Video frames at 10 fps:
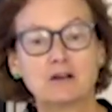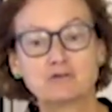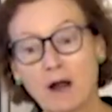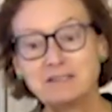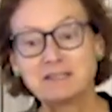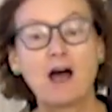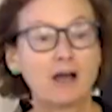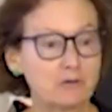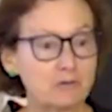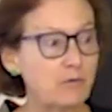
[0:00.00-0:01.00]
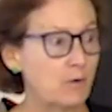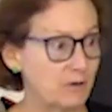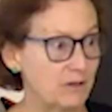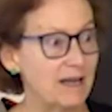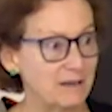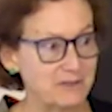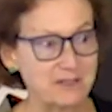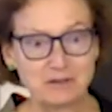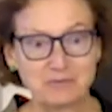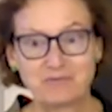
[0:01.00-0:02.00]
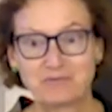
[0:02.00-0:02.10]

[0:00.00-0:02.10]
tried to hire foreign counsel.